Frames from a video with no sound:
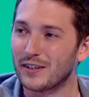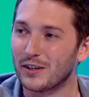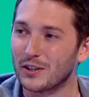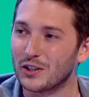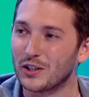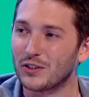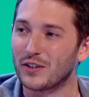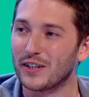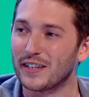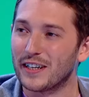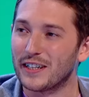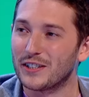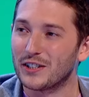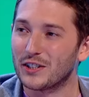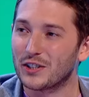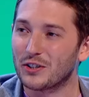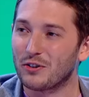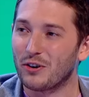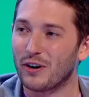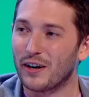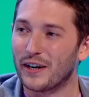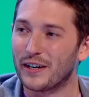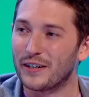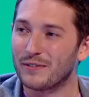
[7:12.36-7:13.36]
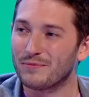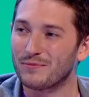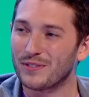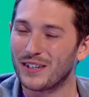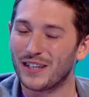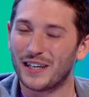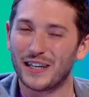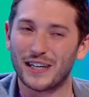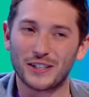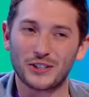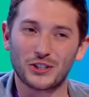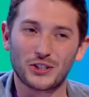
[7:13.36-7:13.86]
Or do you think they're just crying,
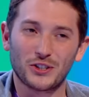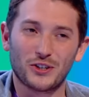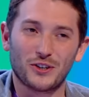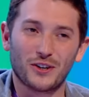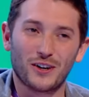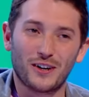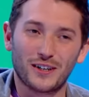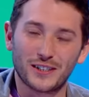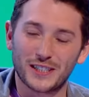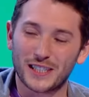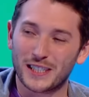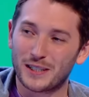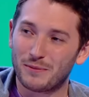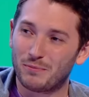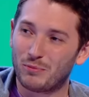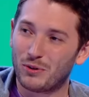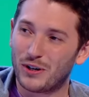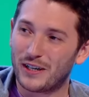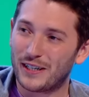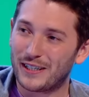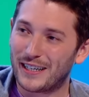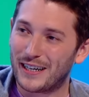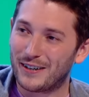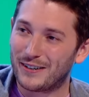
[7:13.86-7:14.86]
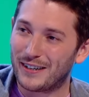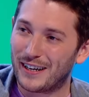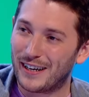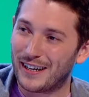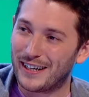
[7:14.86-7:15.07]
"Sean Locke's had a breakdown, I